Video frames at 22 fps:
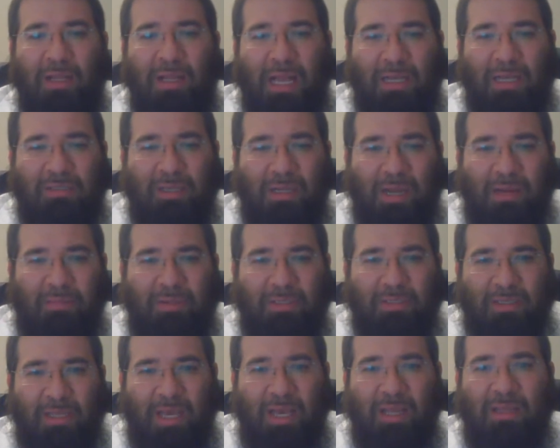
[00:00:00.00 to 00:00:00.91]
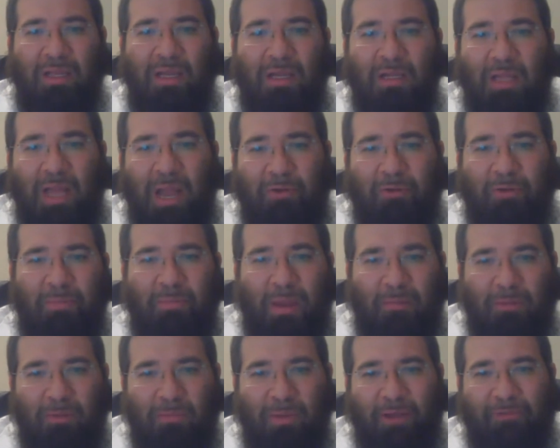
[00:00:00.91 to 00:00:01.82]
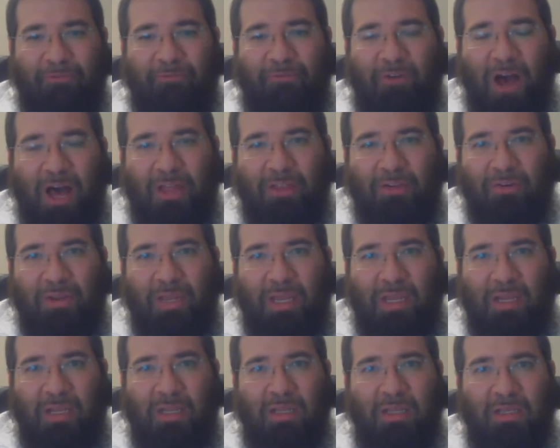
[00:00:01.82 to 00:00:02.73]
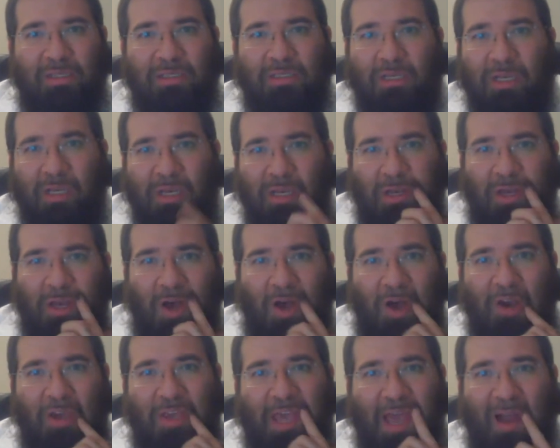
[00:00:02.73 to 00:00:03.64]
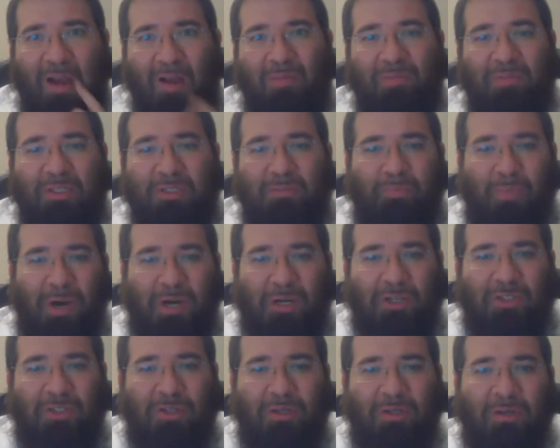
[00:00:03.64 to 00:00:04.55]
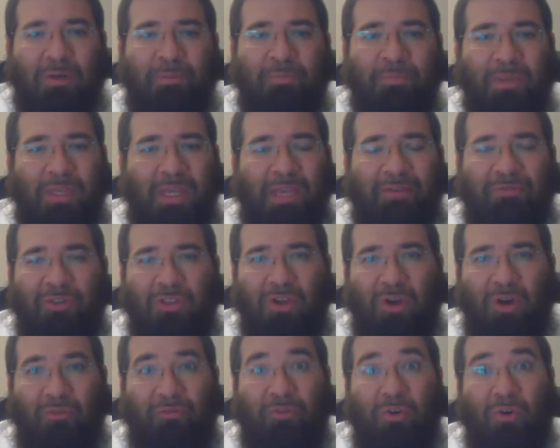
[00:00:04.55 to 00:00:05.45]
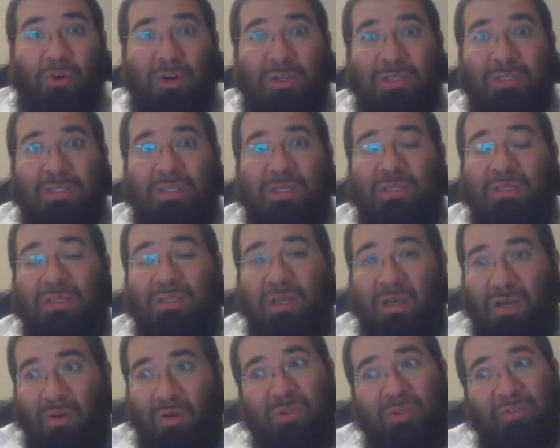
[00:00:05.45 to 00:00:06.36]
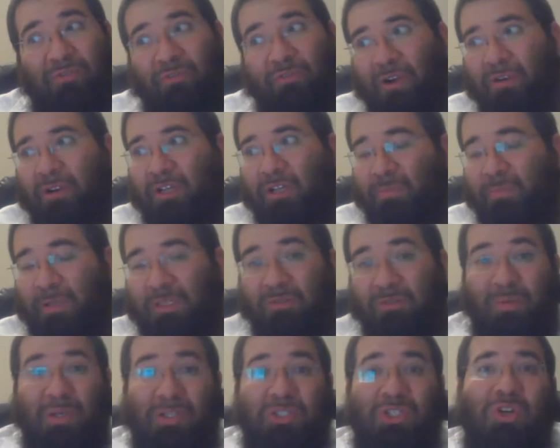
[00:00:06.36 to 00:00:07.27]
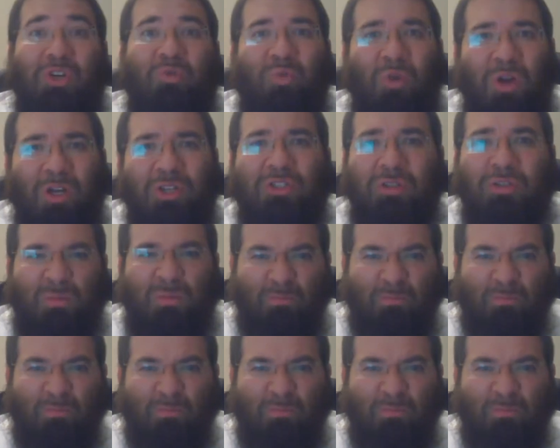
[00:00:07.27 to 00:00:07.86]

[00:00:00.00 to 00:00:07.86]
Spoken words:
As the Rebbe said, I remember my father eating this carob, this boxer, even though, of course, it was very expensive, especially in Russia,